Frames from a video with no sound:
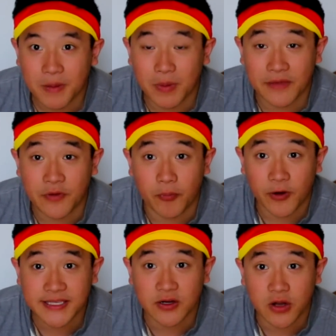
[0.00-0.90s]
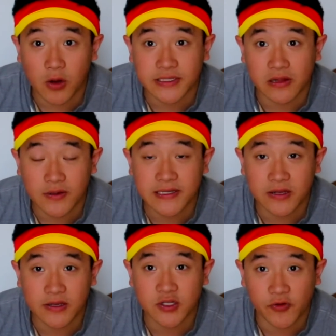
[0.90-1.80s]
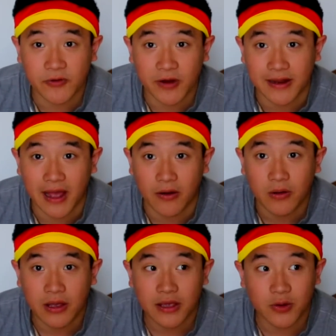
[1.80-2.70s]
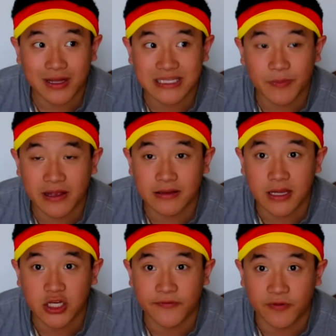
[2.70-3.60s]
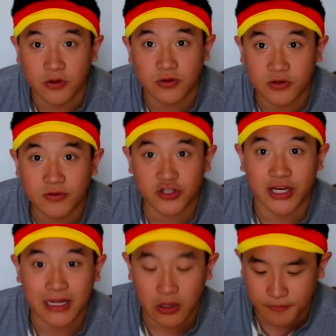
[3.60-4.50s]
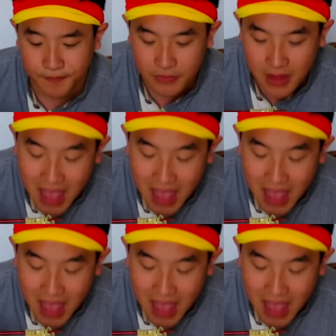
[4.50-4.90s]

But if you press your nose closely to the screen right now, you can smell Indonesian food. Check it out.